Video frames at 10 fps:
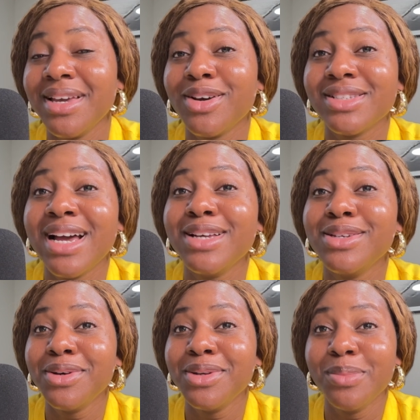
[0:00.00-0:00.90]
Because how are
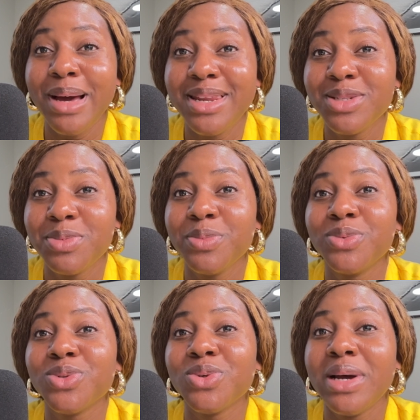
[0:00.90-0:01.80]
you to manage
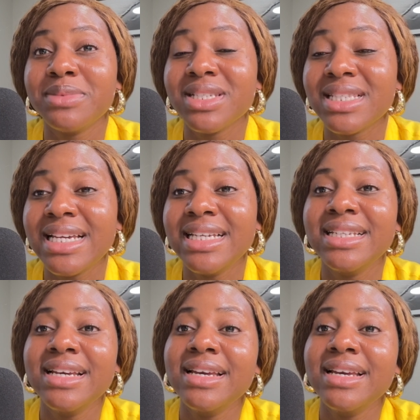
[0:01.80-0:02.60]
people? So I'm just saying